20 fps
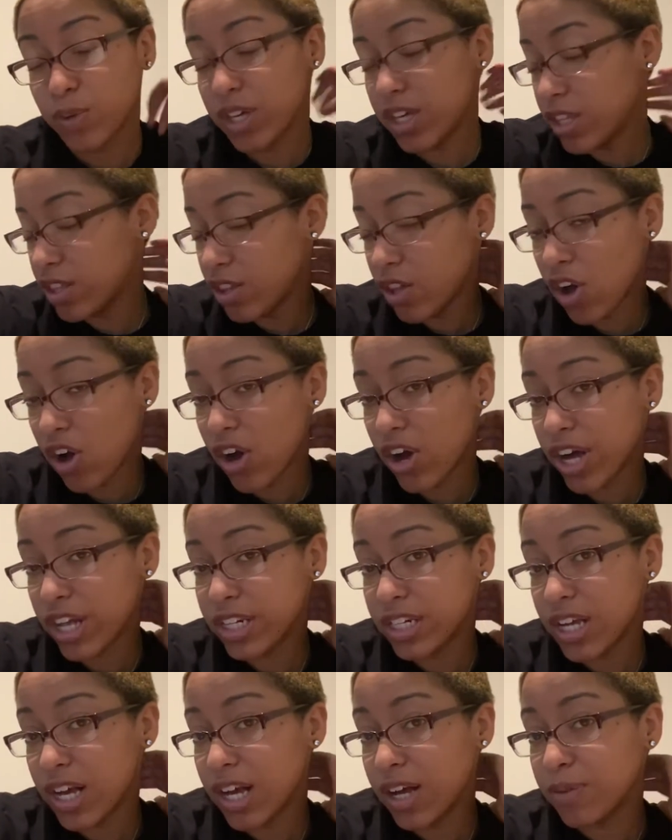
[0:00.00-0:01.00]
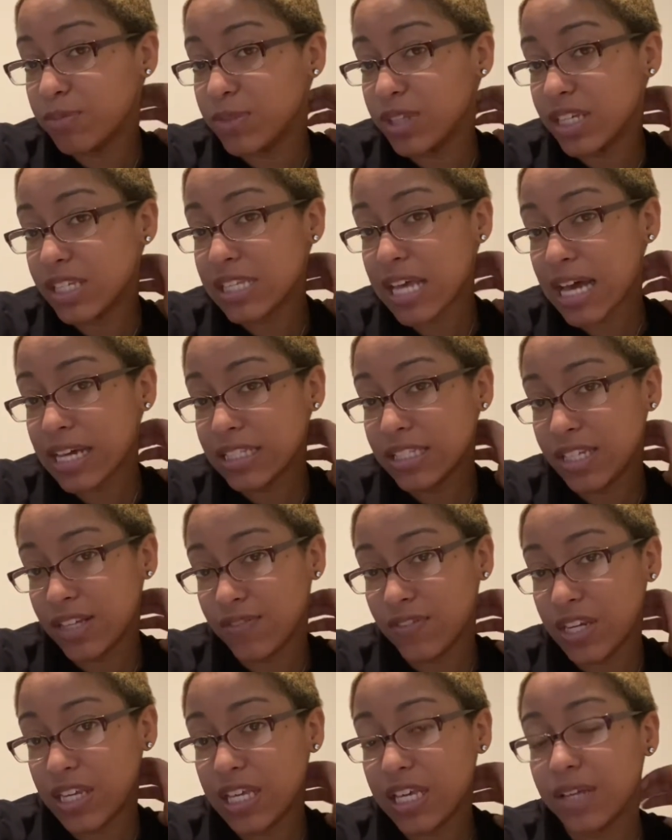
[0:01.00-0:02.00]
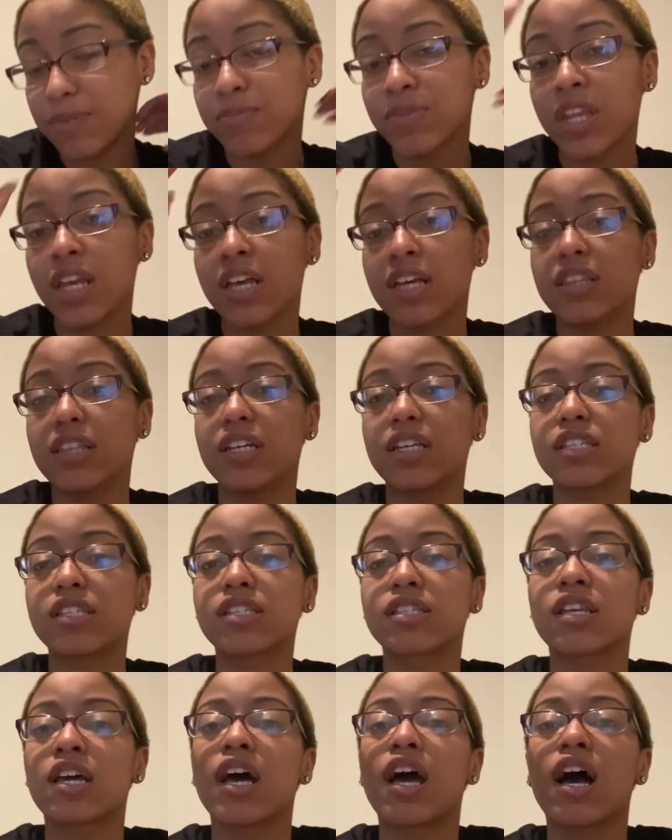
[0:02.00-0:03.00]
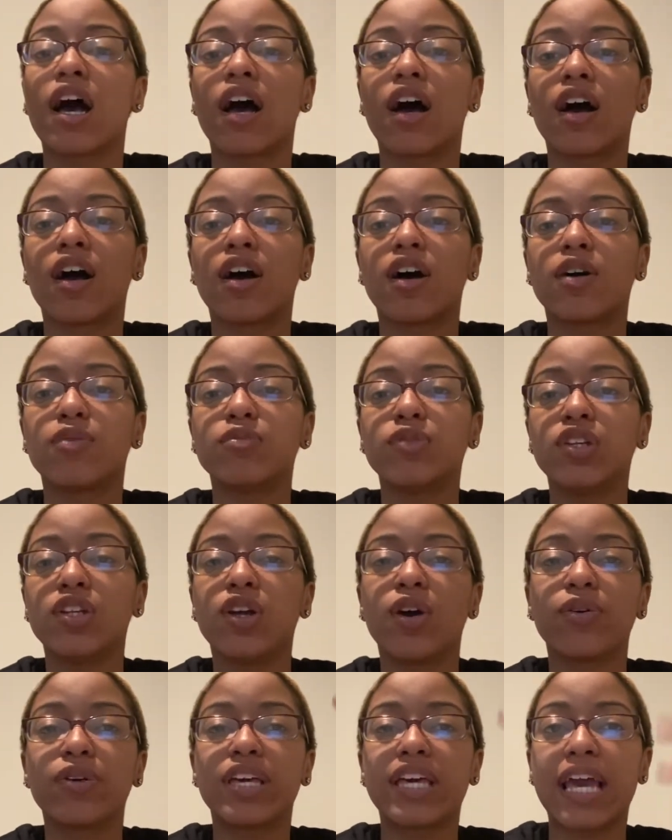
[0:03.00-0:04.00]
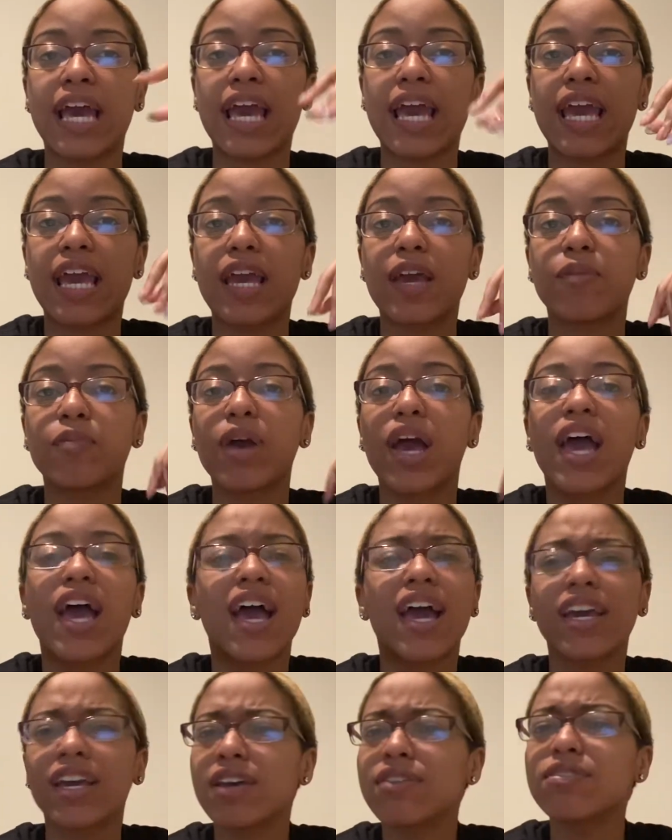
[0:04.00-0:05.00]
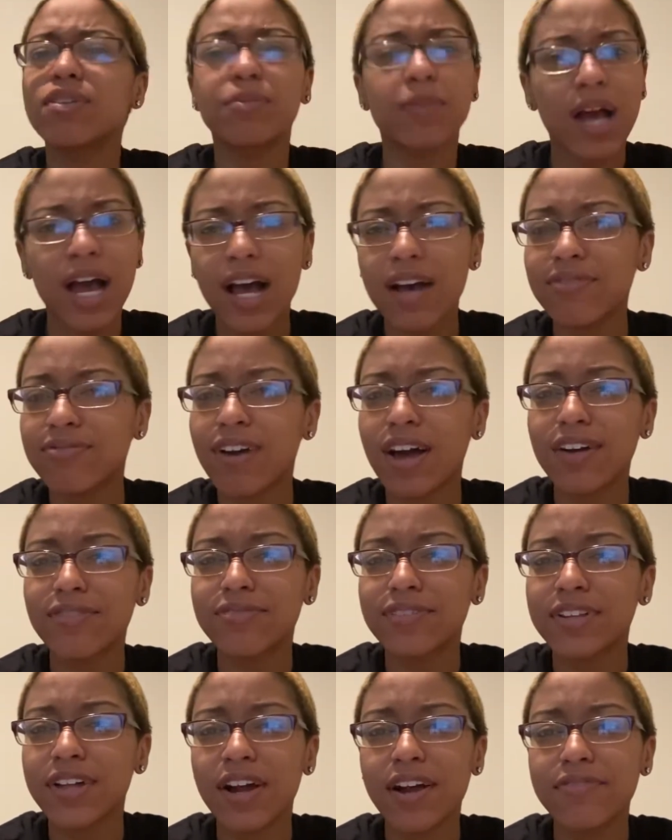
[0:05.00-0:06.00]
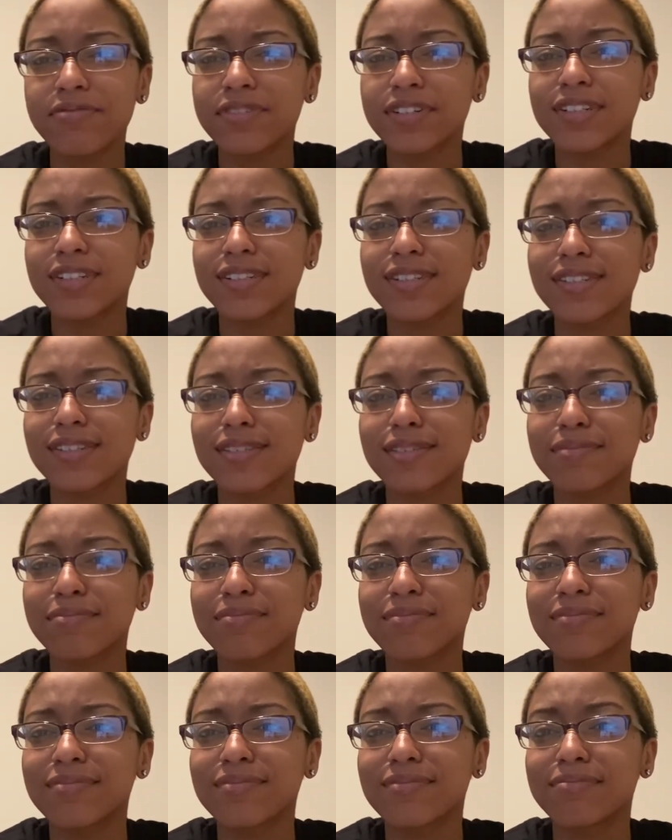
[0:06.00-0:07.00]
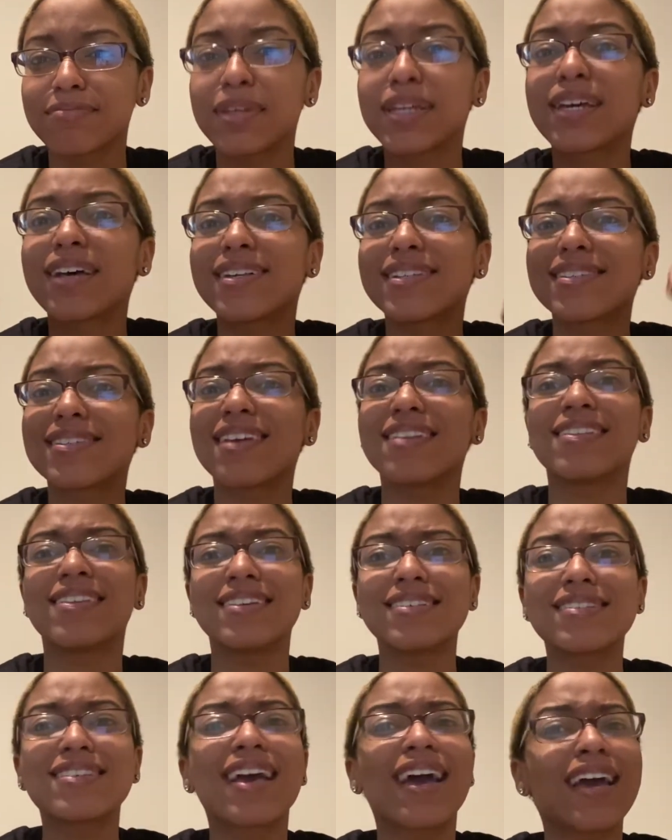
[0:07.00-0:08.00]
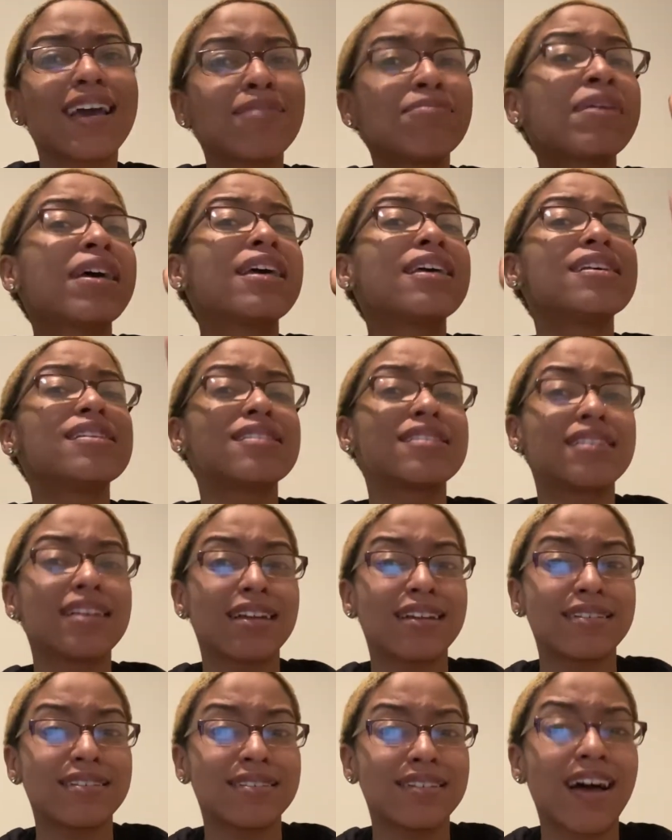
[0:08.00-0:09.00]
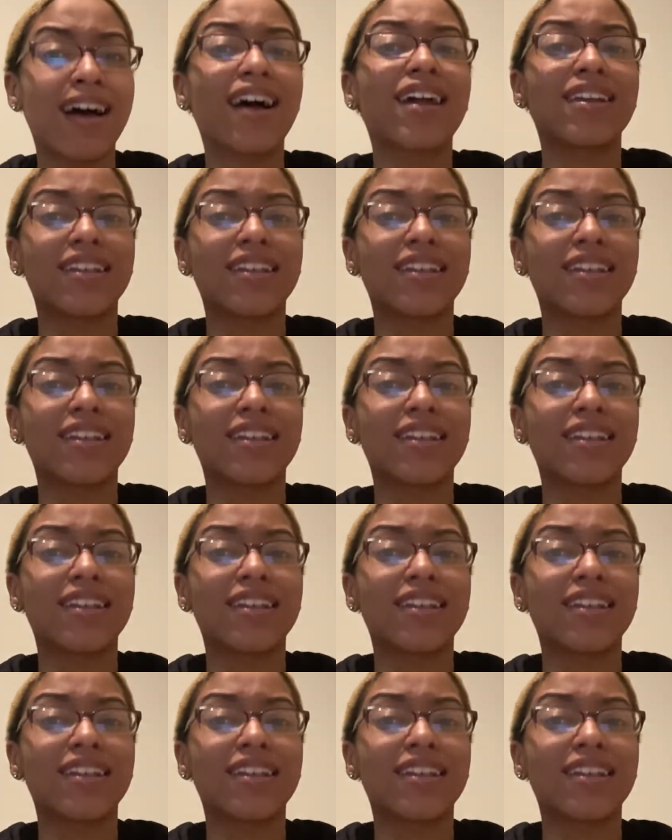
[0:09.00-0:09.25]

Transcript: on this activity, this game, and give them a high five for their efforts. because this game is not